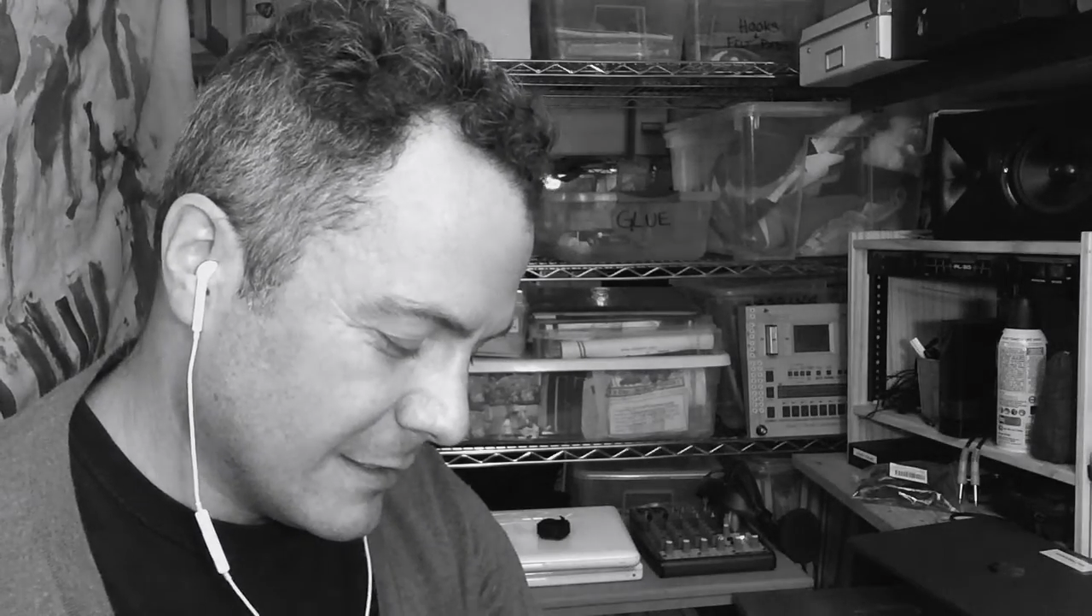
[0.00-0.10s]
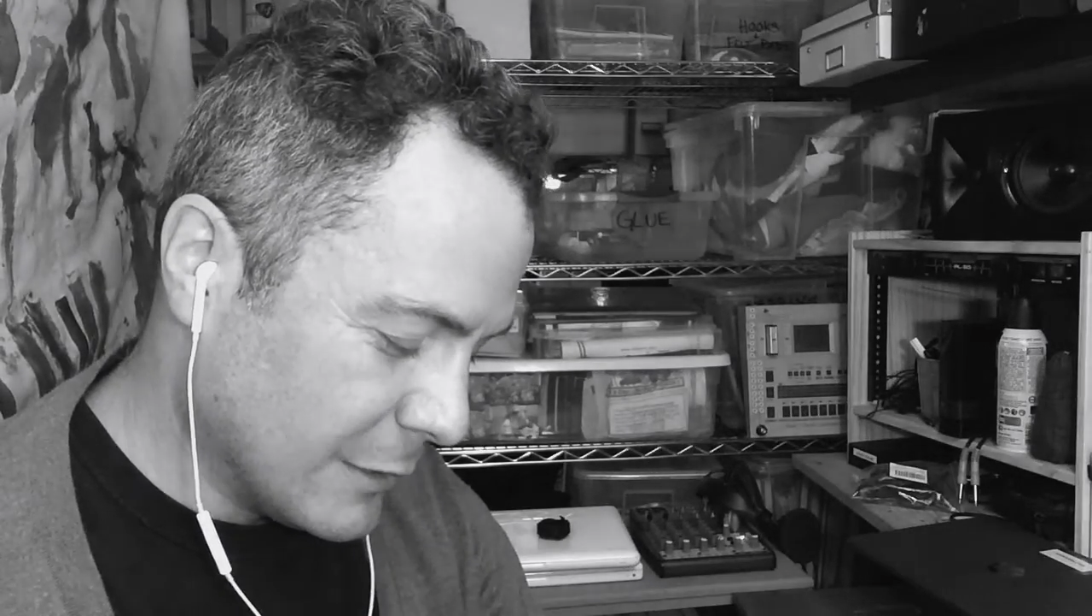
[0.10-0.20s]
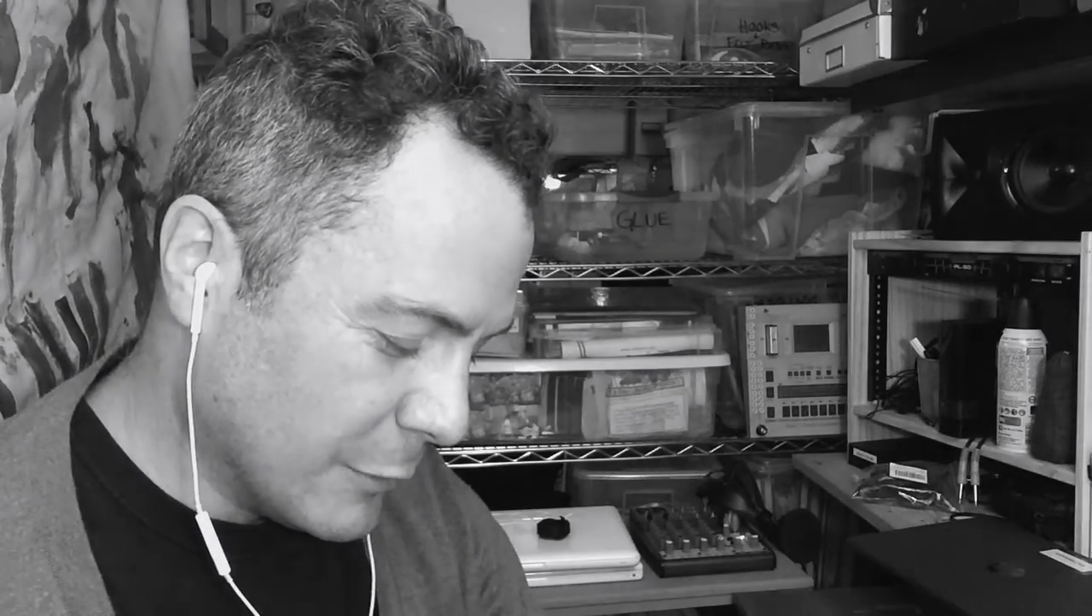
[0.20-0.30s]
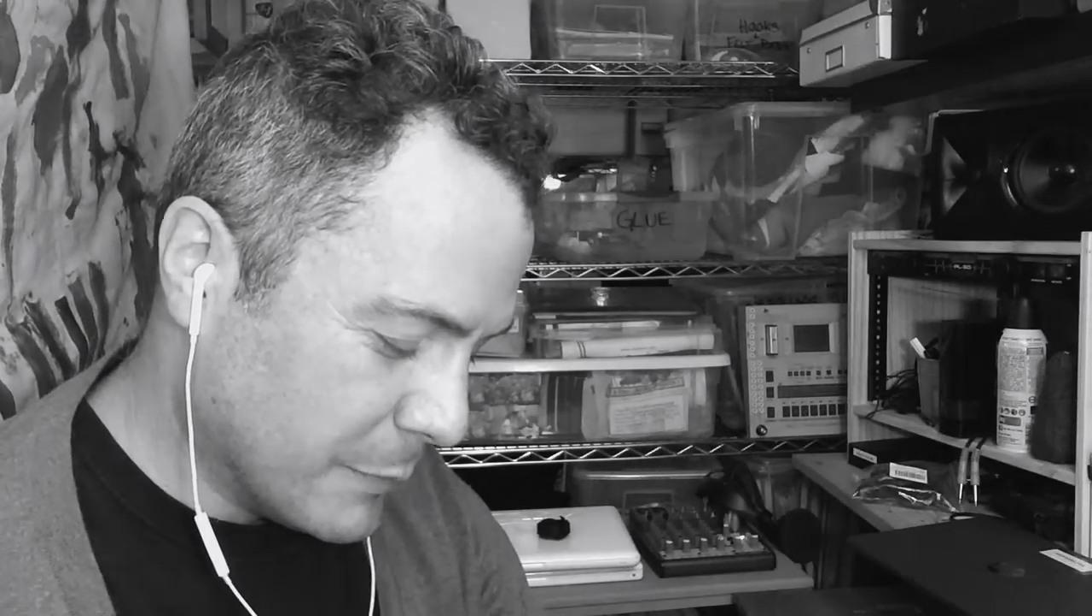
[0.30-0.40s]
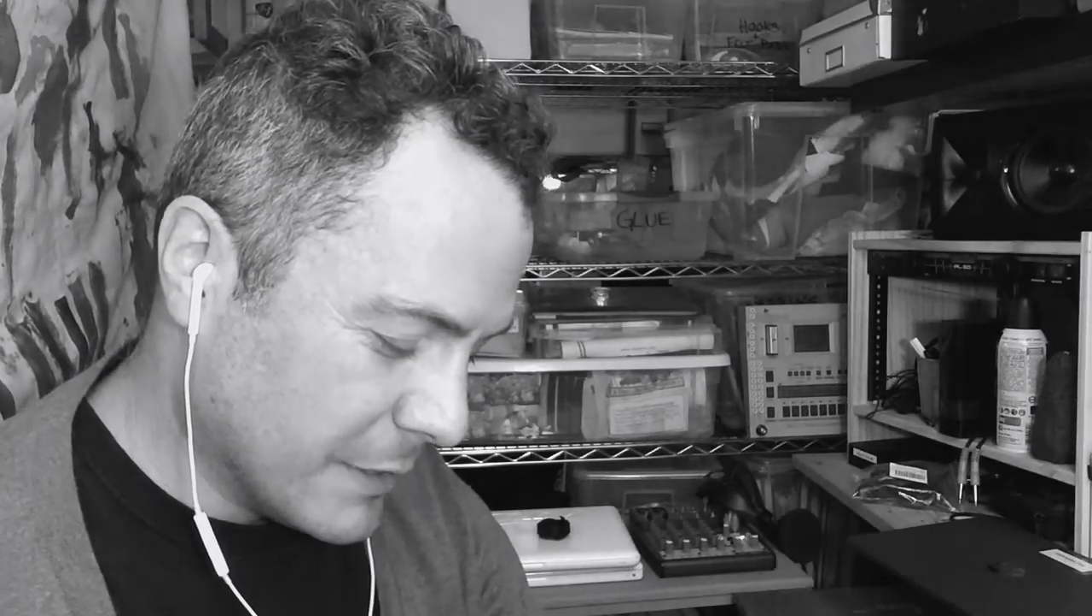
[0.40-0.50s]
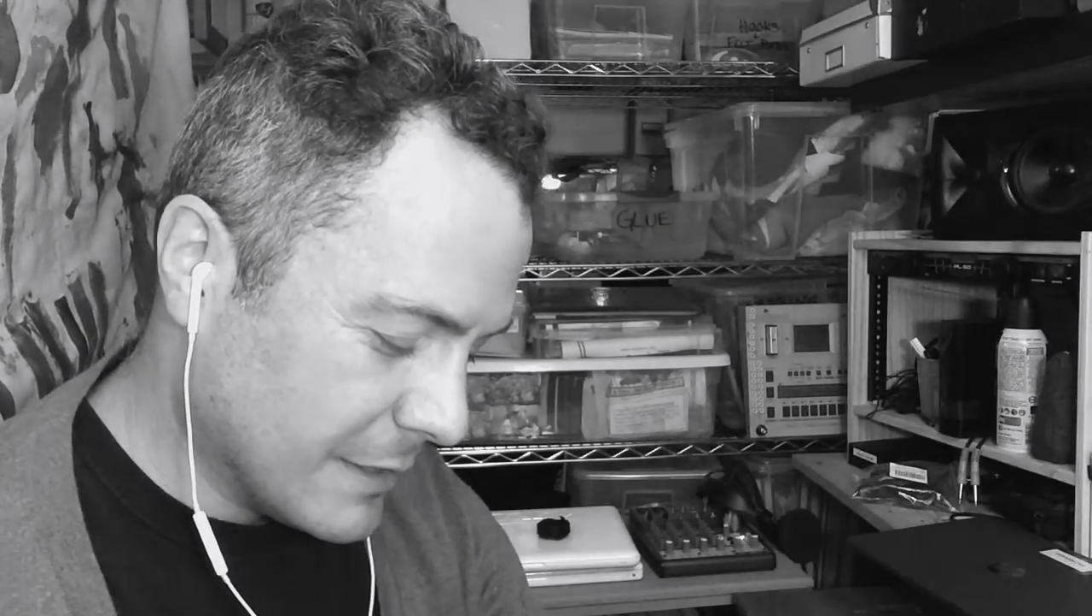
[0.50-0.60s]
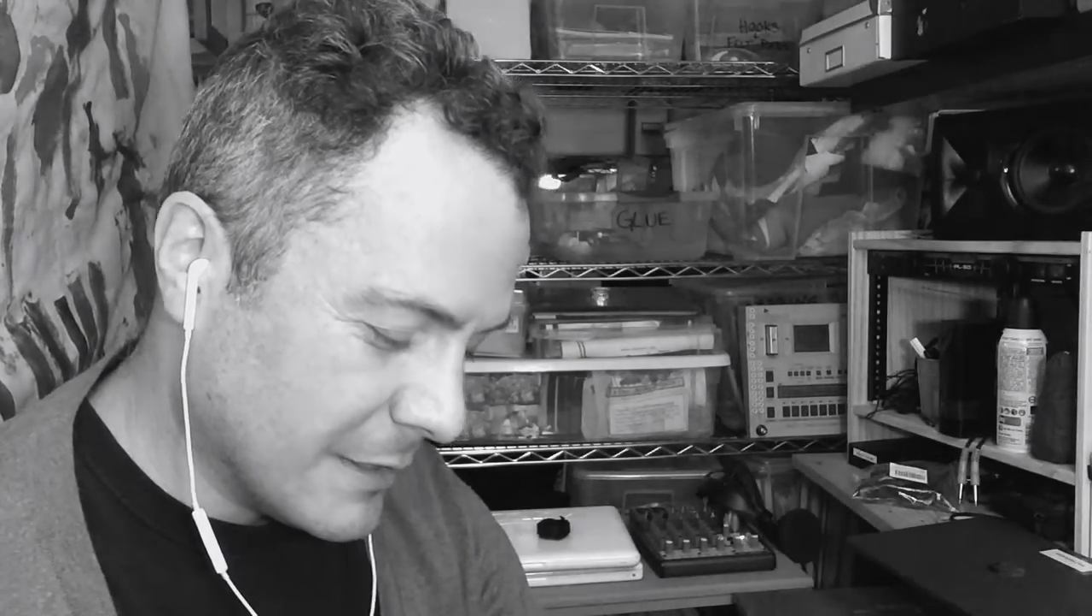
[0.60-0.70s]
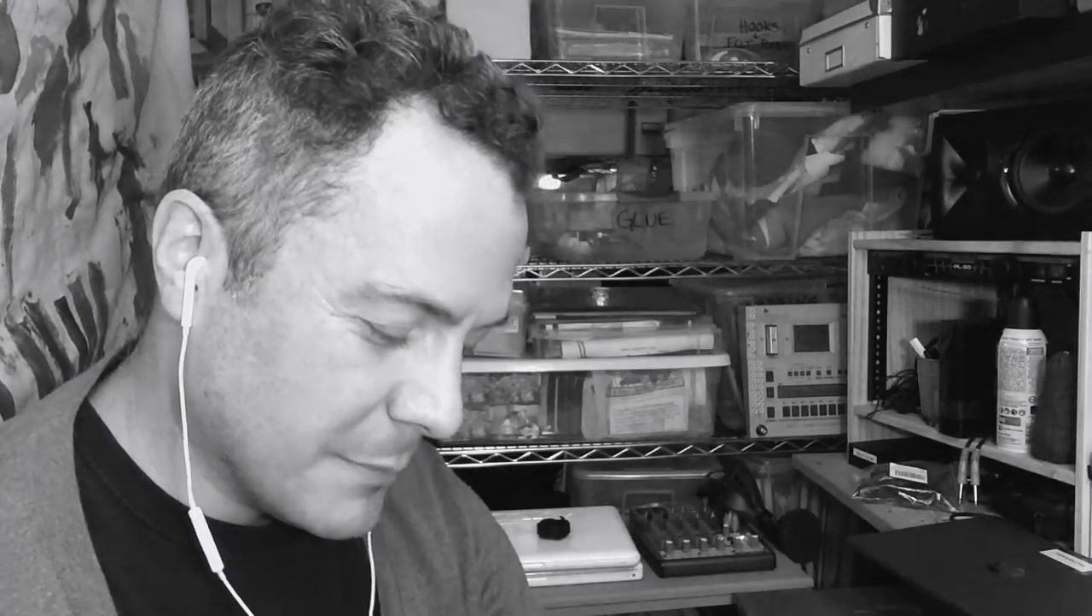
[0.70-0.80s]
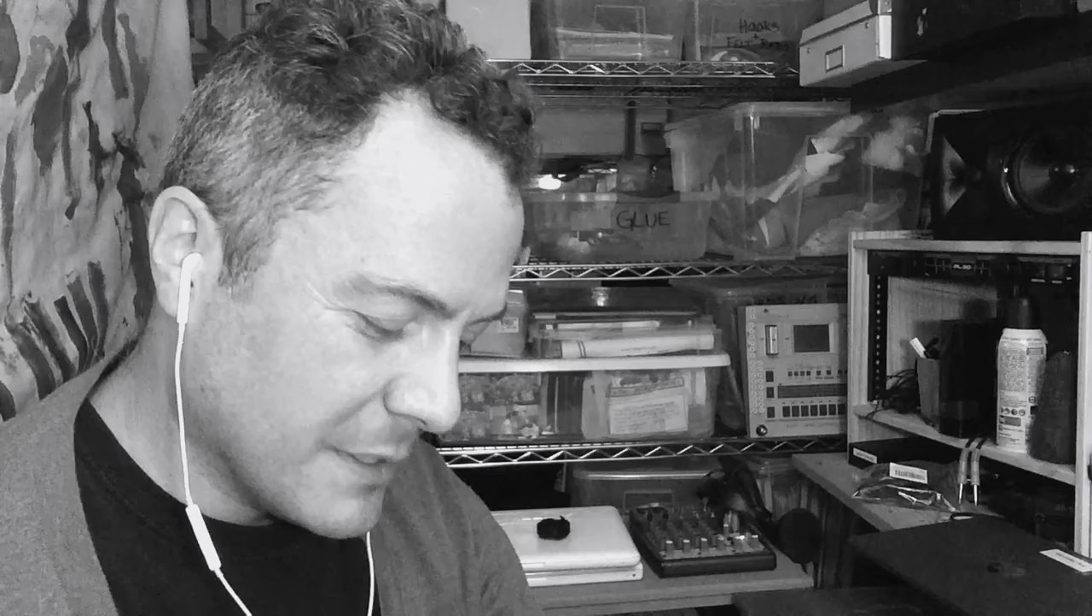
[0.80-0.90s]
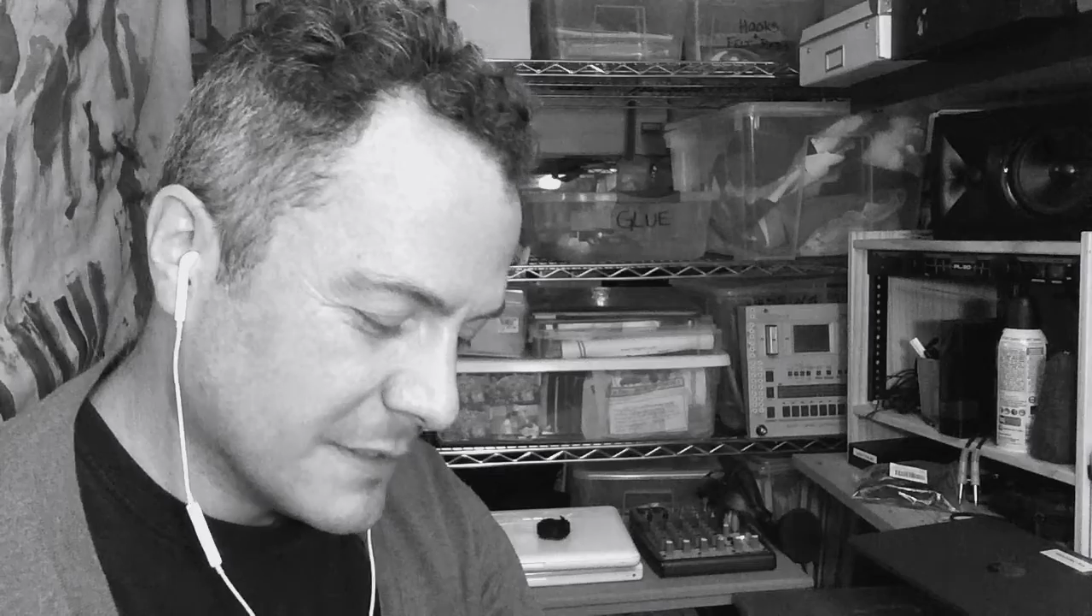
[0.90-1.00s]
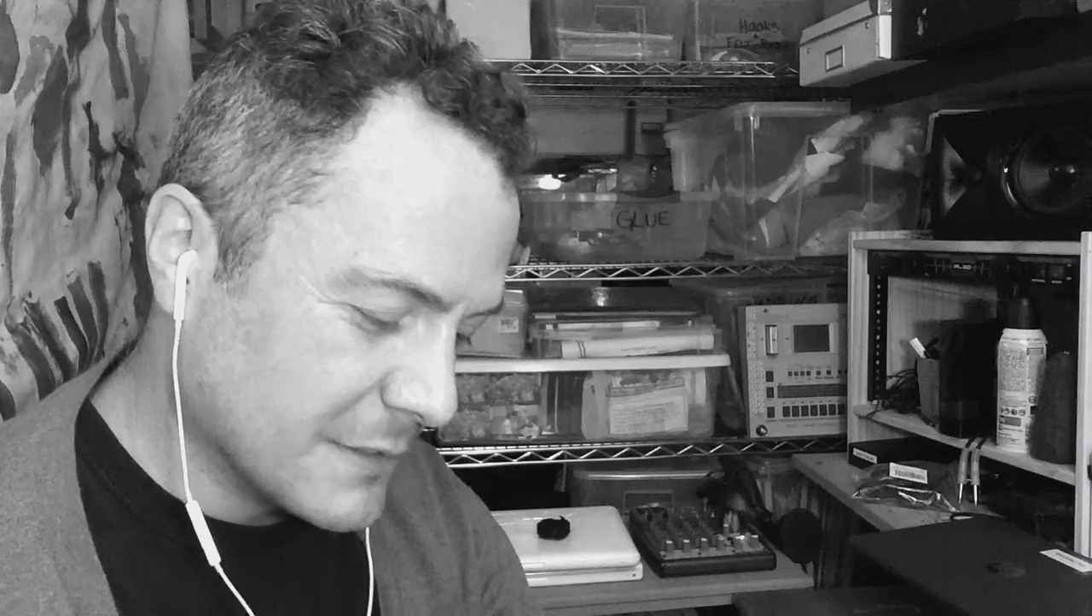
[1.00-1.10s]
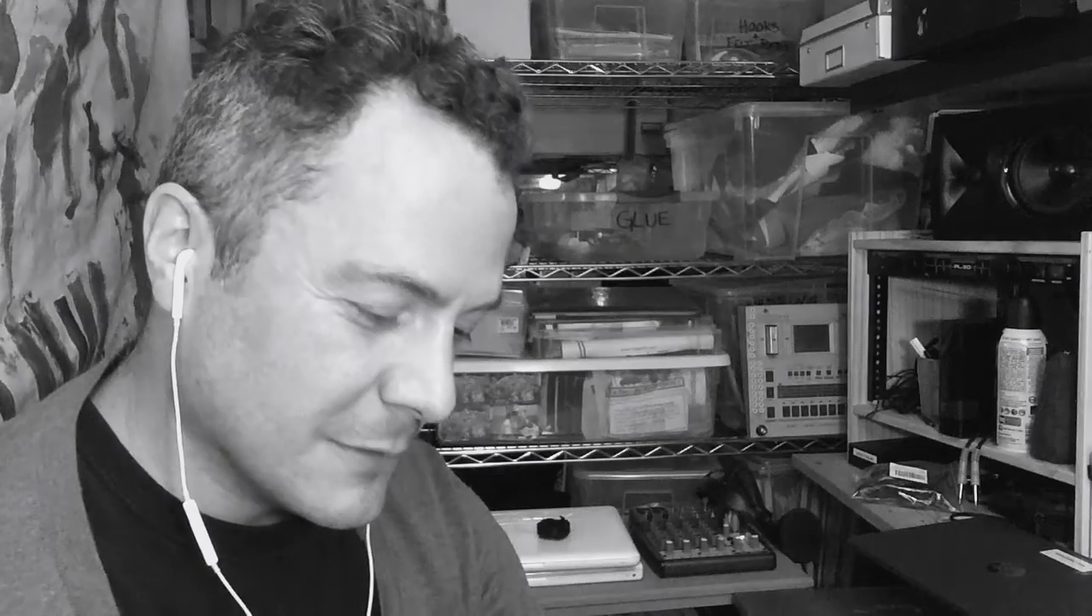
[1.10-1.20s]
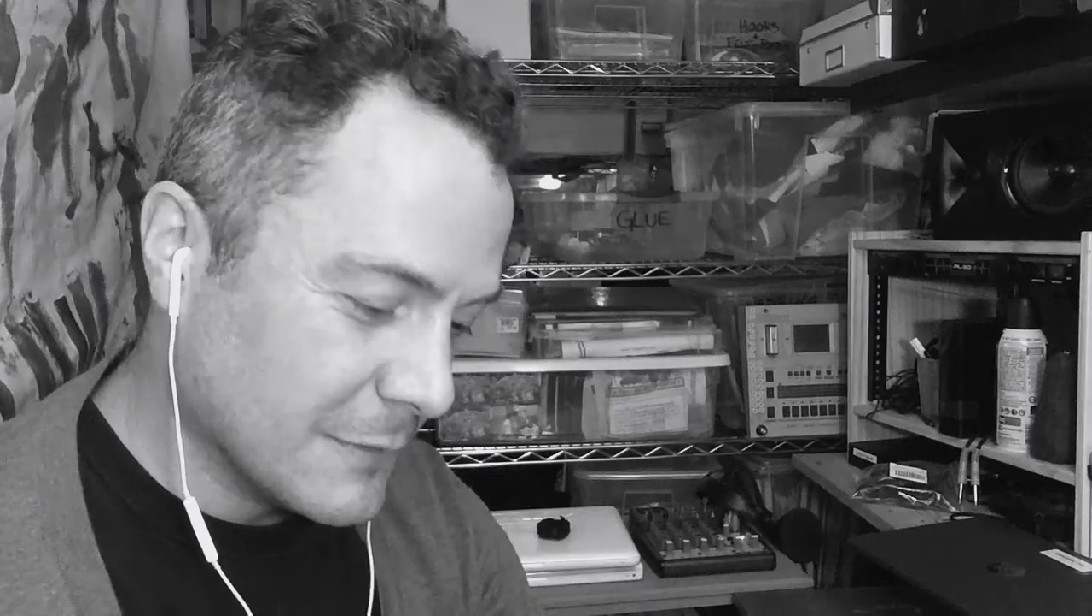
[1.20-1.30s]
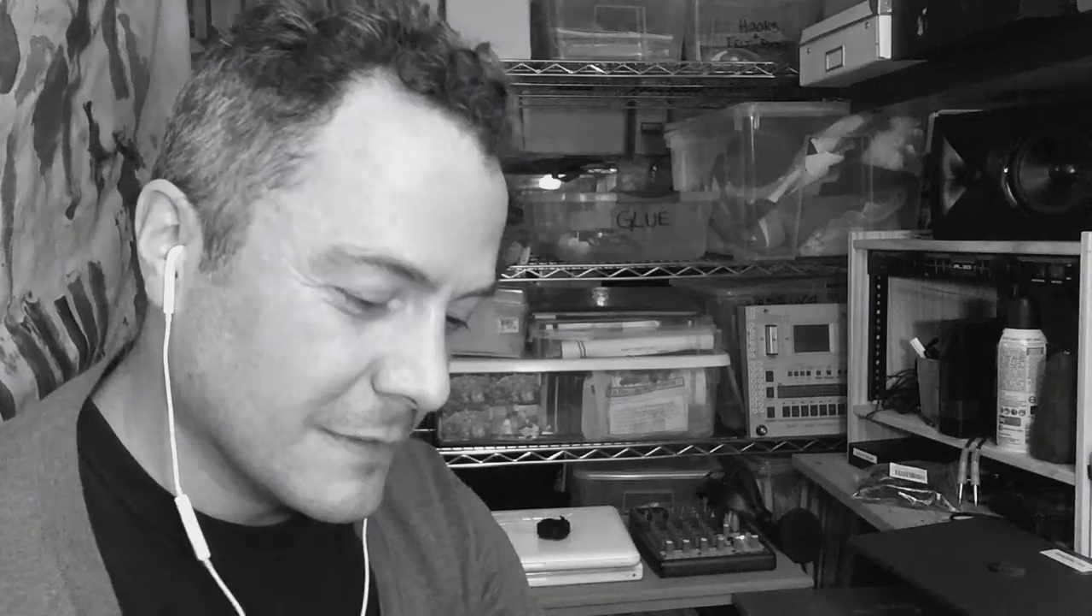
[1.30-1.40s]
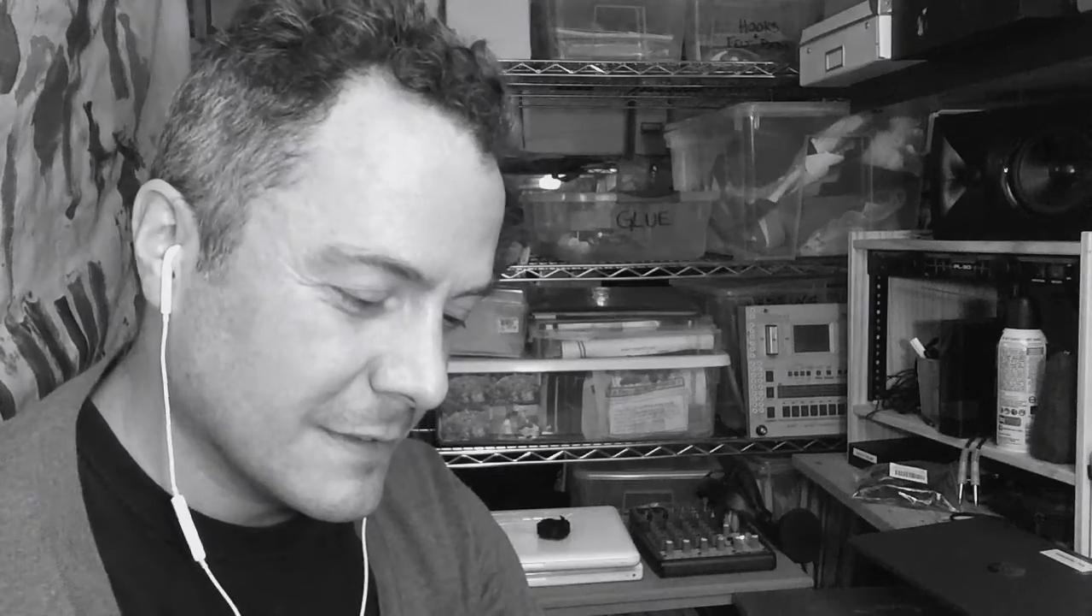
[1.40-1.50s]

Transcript: Lupin Lupescu.